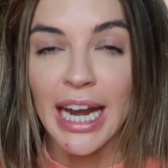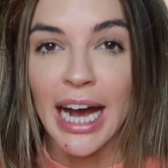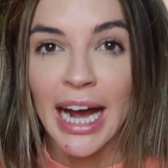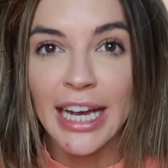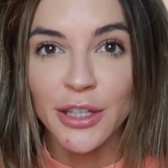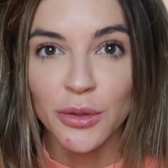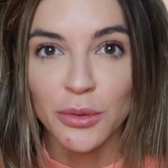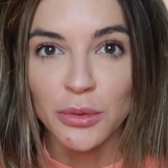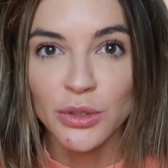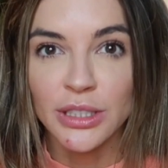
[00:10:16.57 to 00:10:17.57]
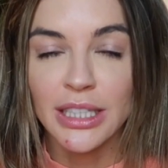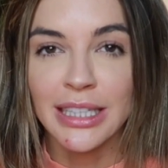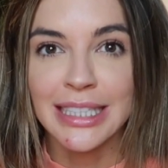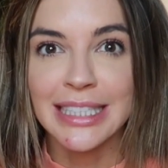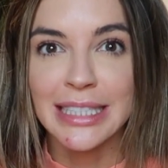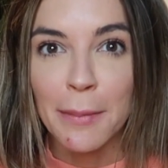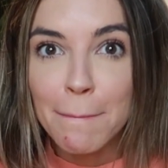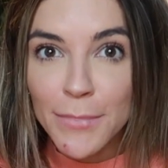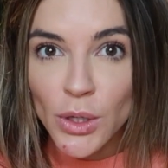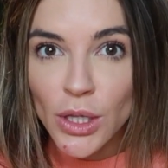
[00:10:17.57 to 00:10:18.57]
And I use the
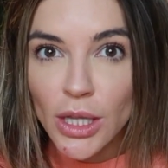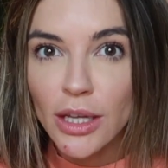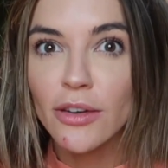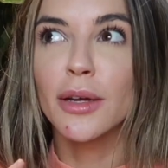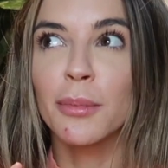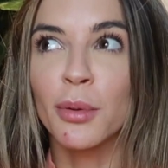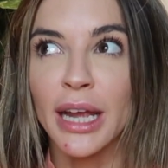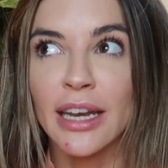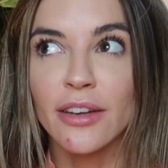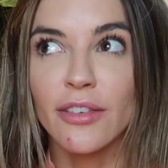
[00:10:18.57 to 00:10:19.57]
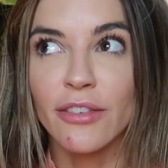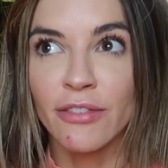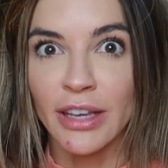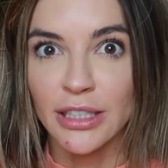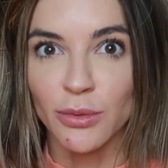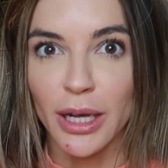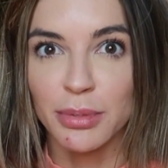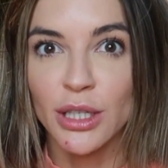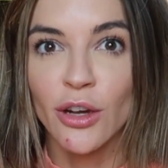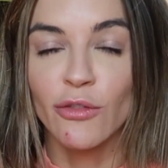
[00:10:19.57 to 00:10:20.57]
Simple brand face
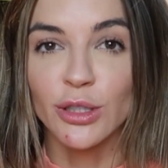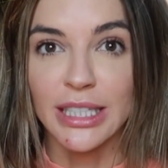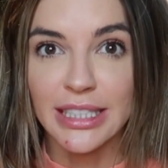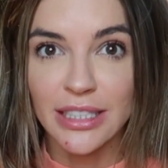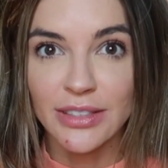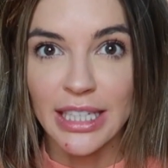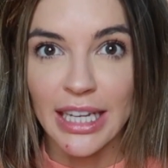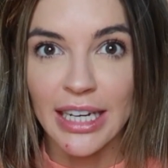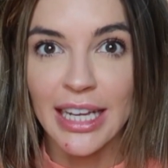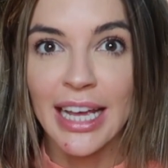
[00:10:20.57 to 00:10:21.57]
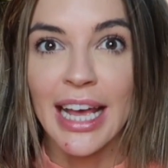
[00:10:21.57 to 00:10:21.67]
wipes for sensitive skin,